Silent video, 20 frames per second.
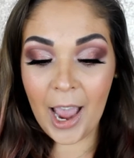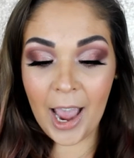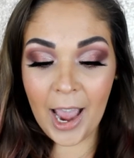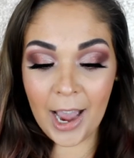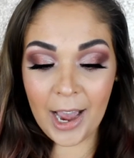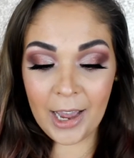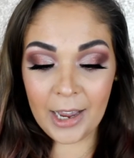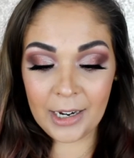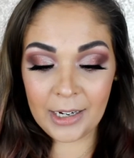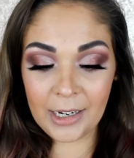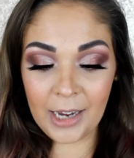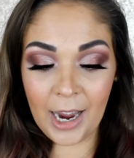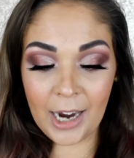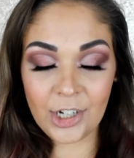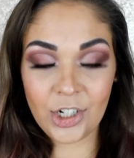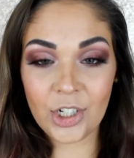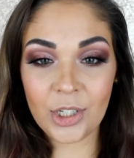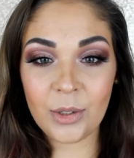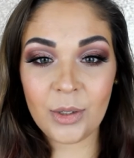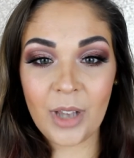And I
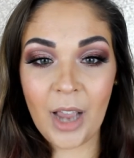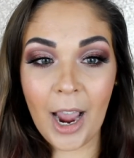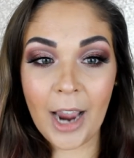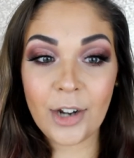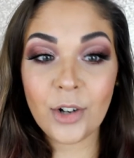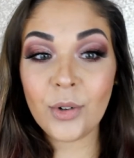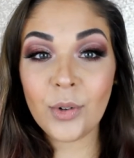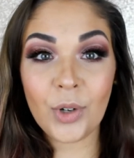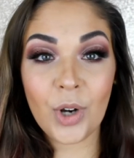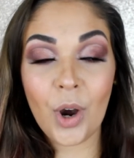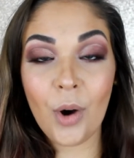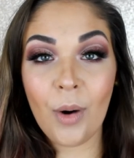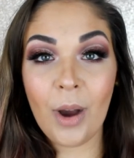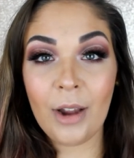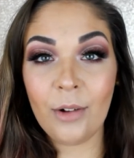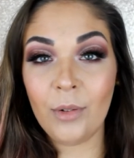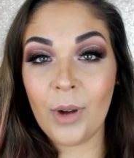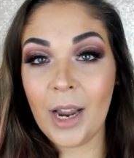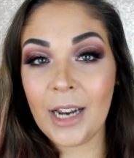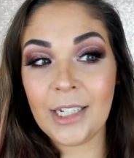just, I don't know.
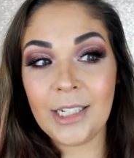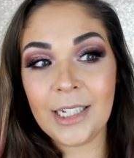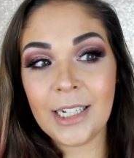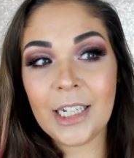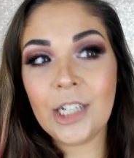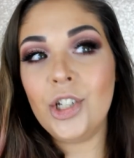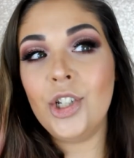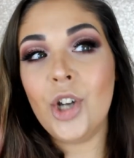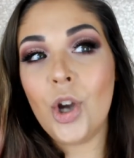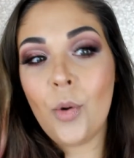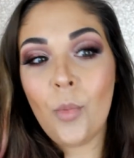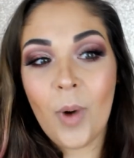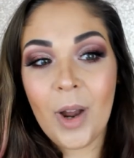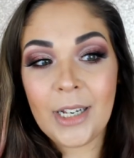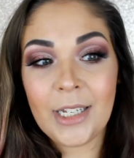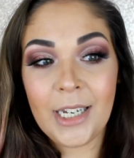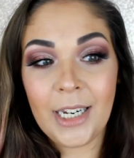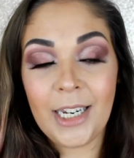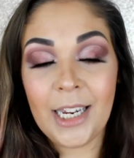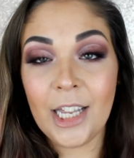I, I didn't know
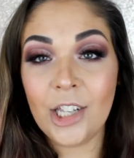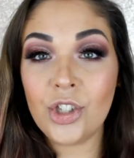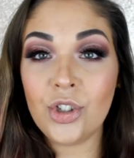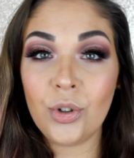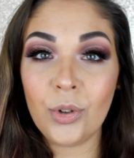what to get.